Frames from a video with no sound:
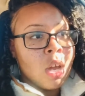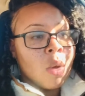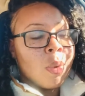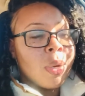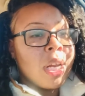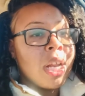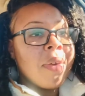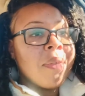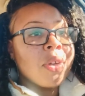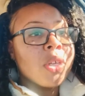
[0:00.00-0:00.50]

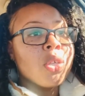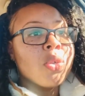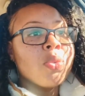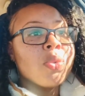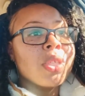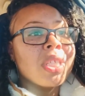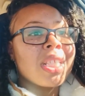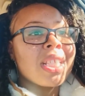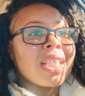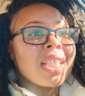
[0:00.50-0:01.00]
Whenever you
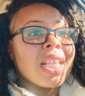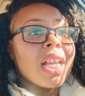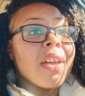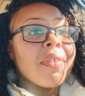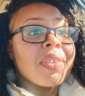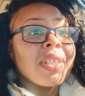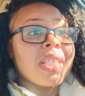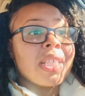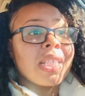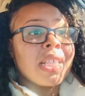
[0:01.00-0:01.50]

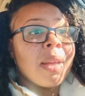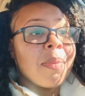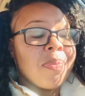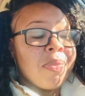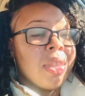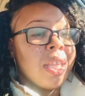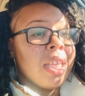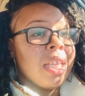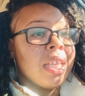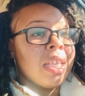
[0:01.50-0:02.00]
stuff
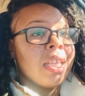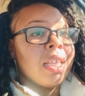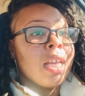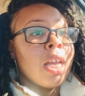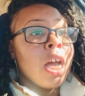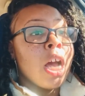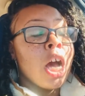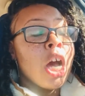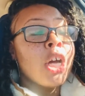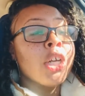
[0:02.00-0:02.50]

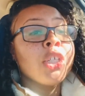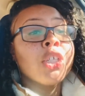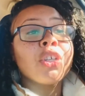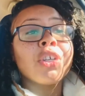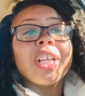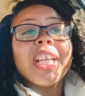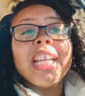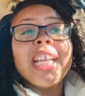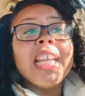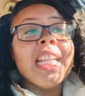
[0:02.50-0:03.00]
something
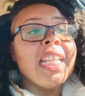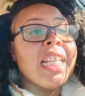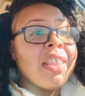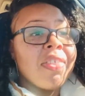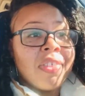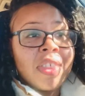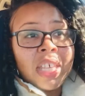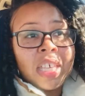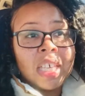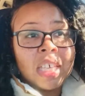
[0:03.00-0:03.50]
under
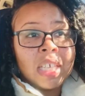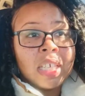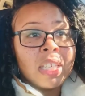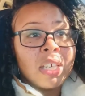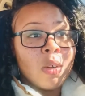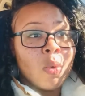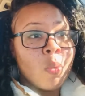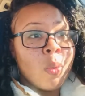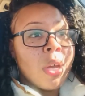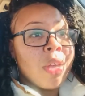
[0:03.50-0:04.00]
anything,
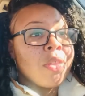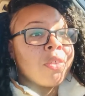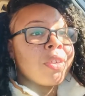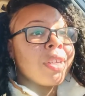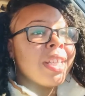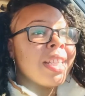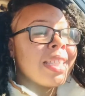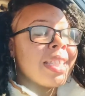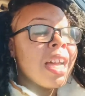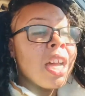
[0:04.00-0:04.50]
whether
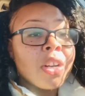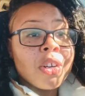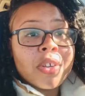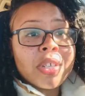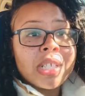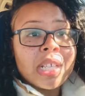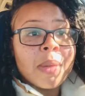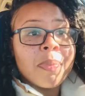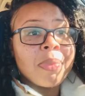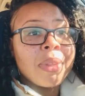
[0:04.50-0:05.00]
it's under
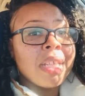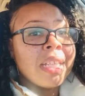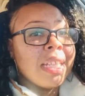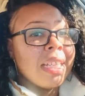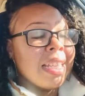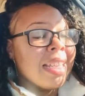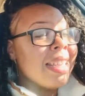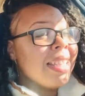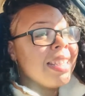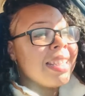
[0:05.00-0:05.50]
something,
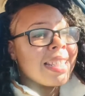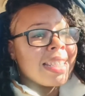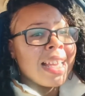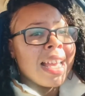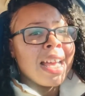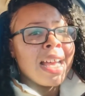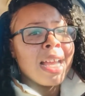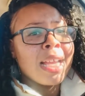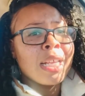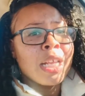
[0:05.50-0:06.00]

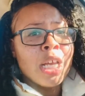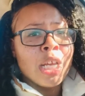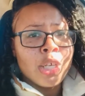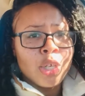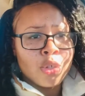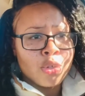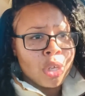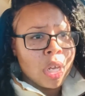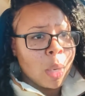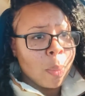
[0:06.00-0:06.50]
inside,
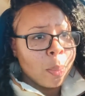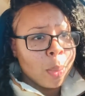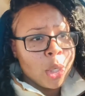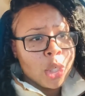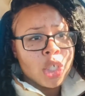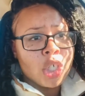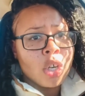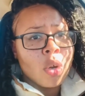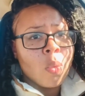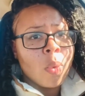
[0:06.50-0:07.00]
you try to
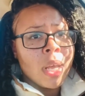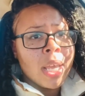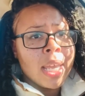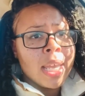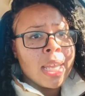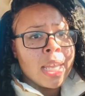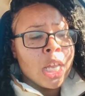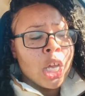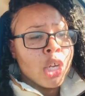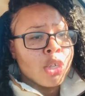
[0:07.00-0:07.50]
push it
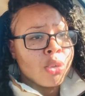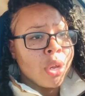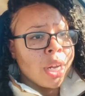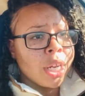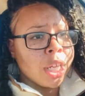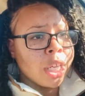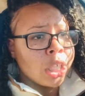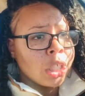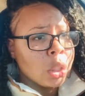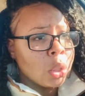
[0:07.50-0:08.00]
away, try
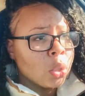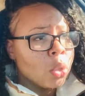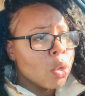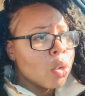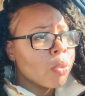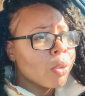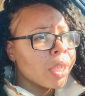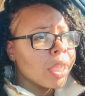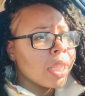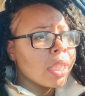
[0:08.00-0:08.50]
to
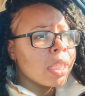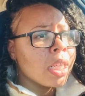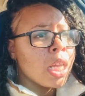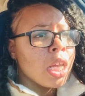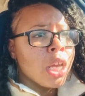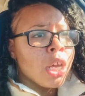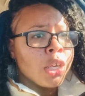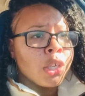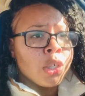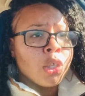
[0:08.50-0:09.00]
ignore it,
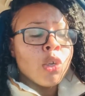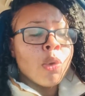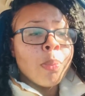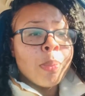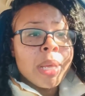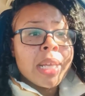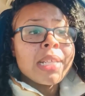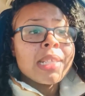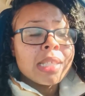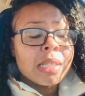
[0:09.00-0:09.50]
you
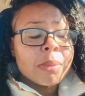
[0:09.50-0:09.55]
best to